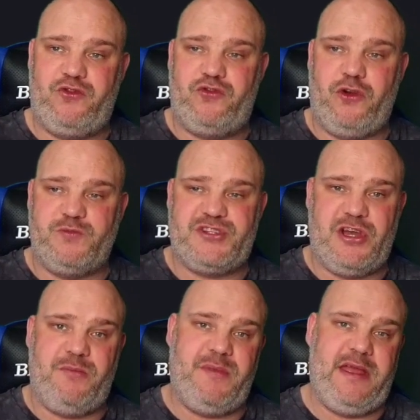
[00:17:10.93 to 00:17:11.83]
drops
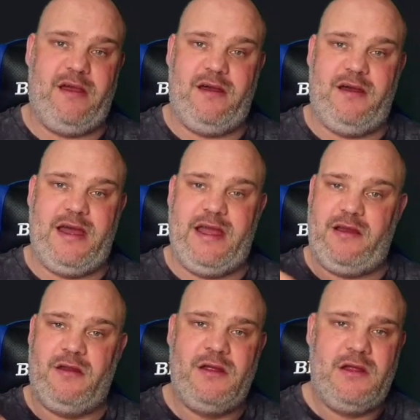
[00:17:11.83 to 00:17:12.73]
turn meter
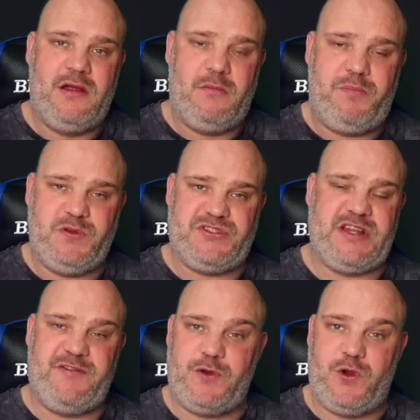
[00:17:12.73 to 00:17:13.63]
and puts
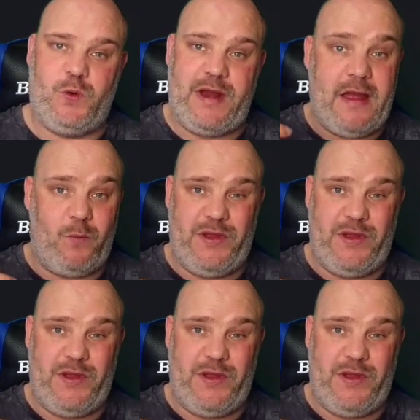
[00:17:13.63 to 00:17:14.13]
stuff on cooldown,